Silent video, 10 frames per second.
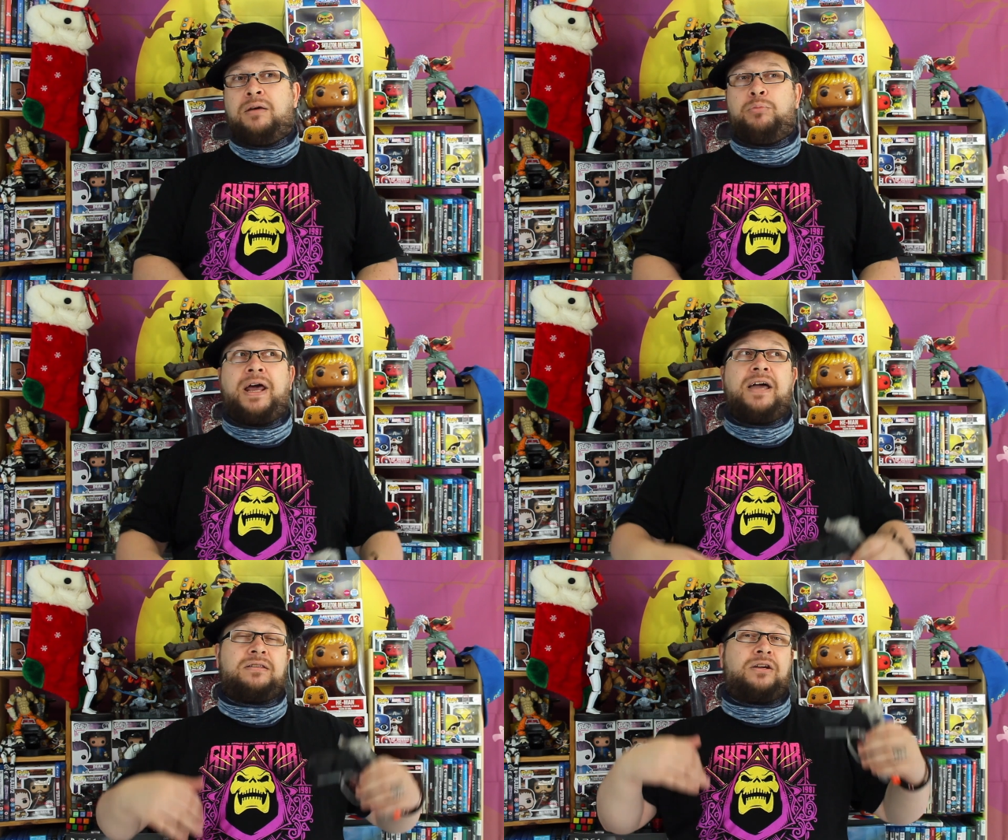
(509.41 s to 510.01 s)
But
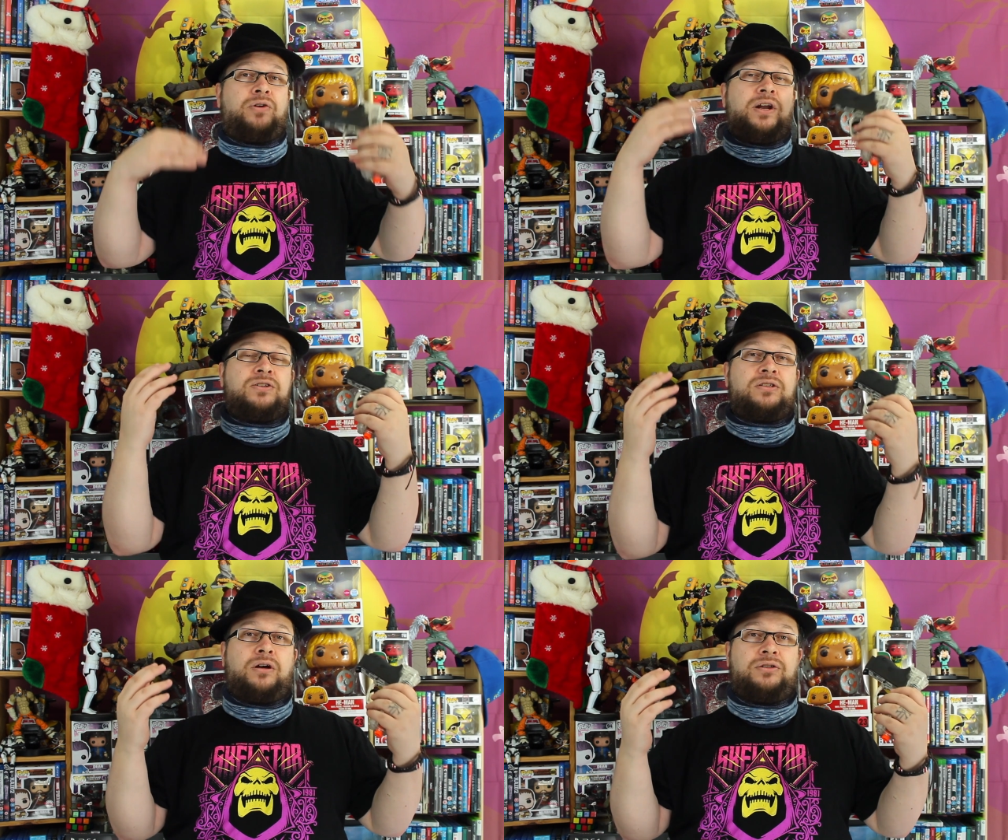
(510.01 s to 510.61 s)
as the
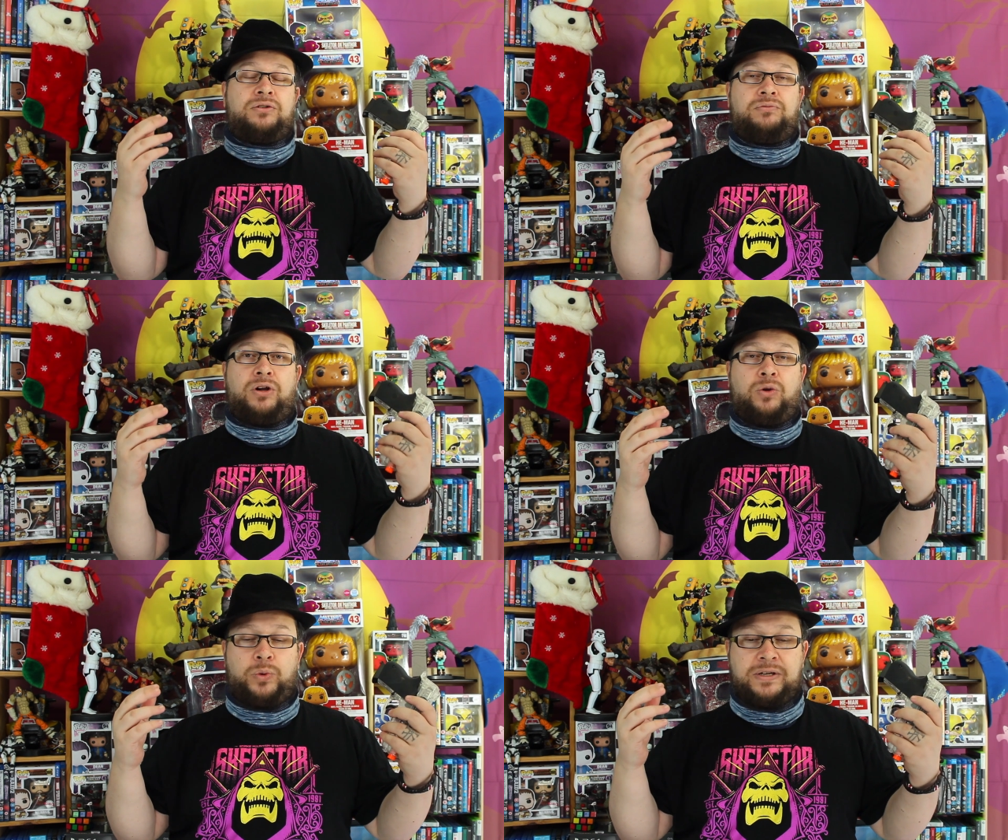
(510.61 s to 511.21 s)
credits start to
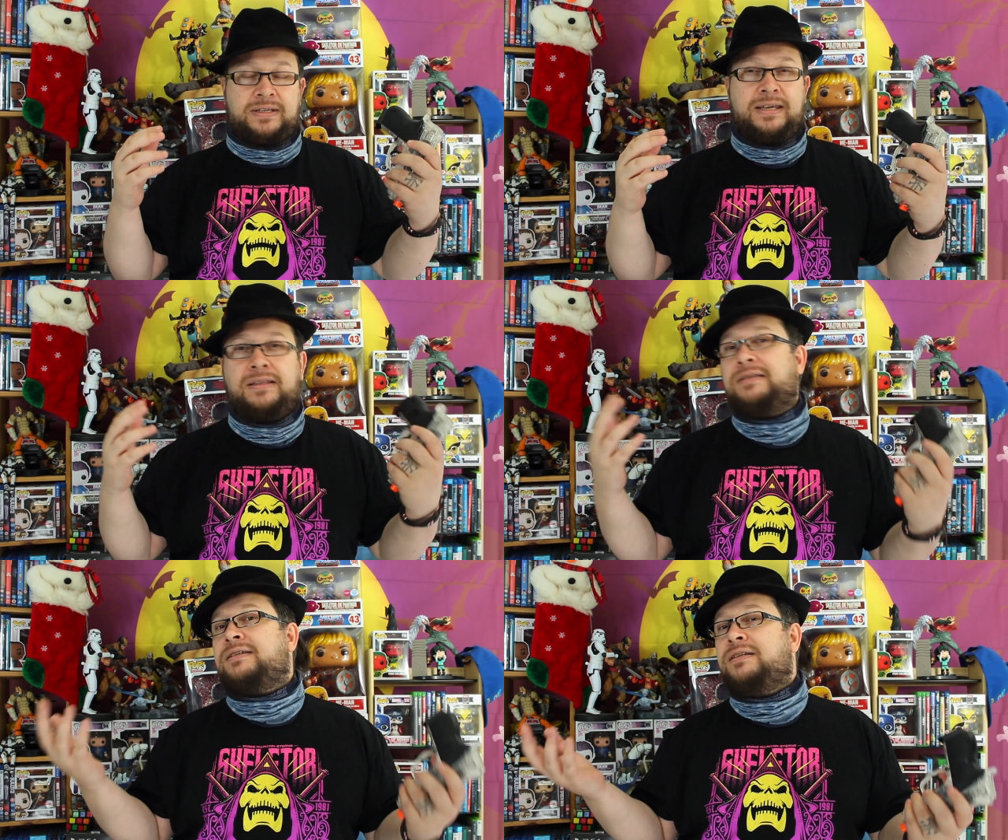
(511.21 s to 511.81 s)
roll, we see
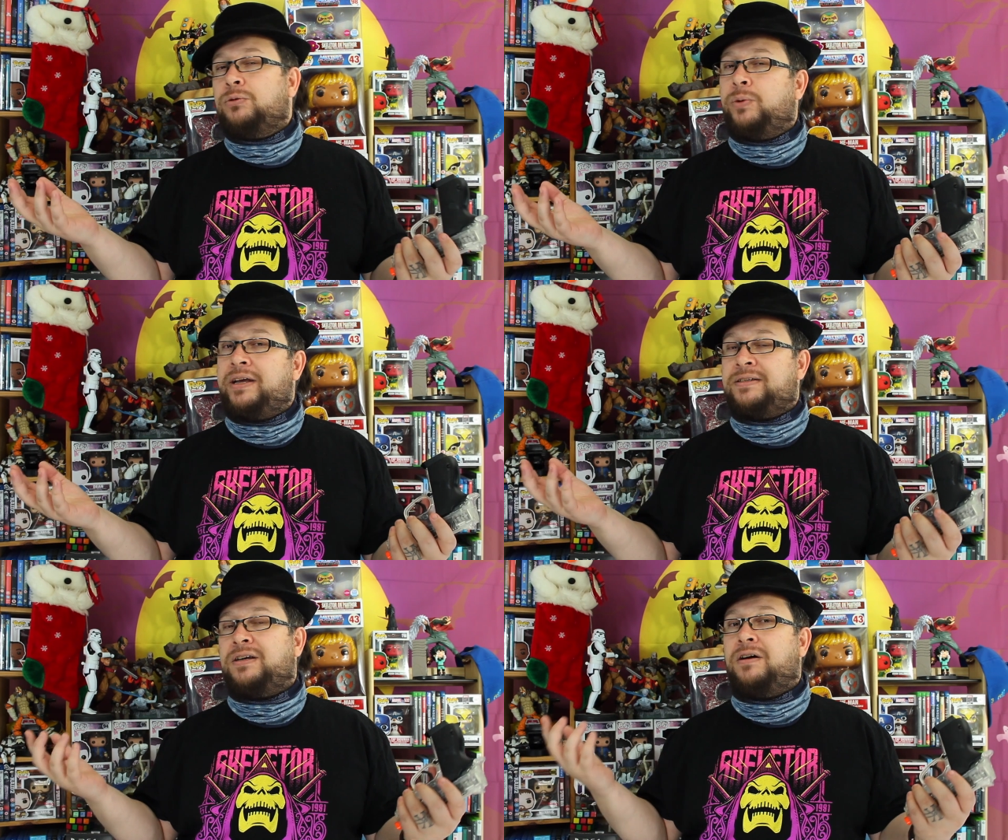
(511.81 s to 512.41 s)
the
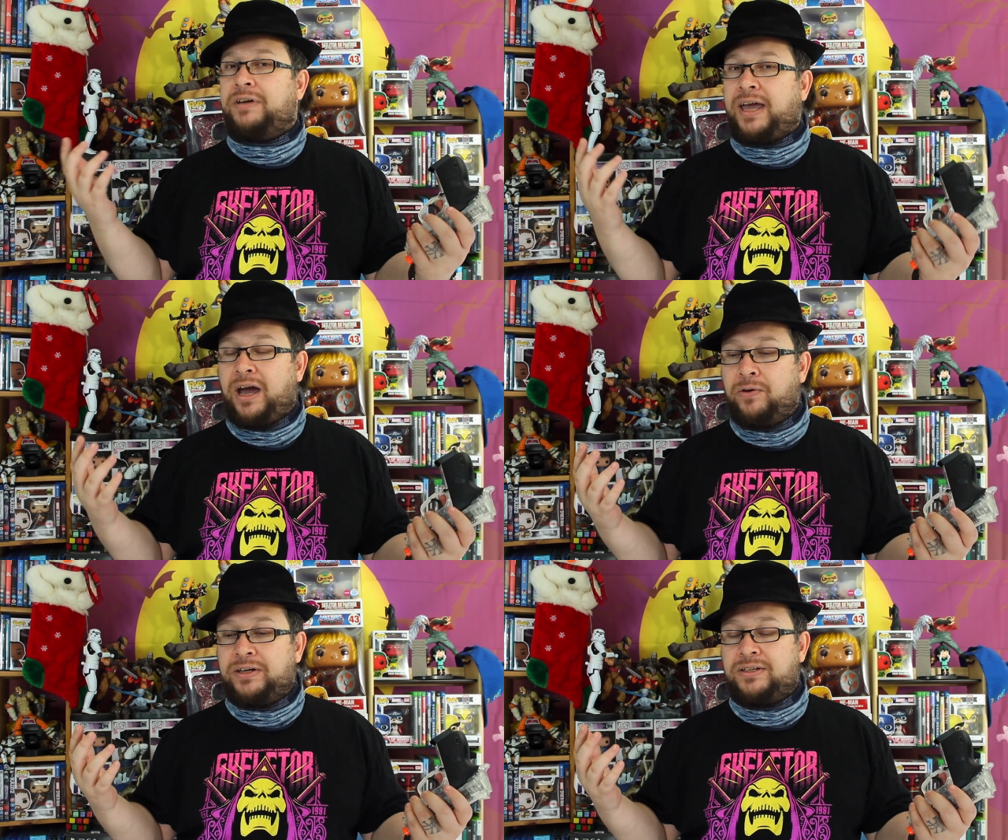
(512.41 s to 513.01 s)
silhouette of a
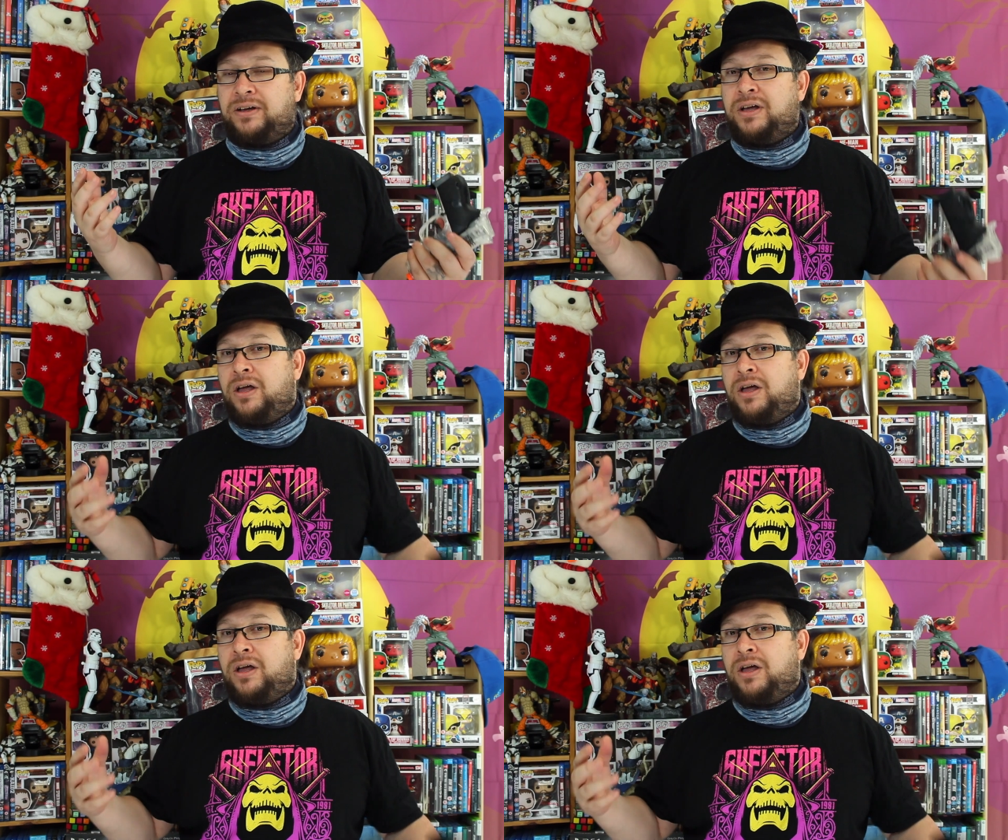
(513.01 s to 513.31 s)
character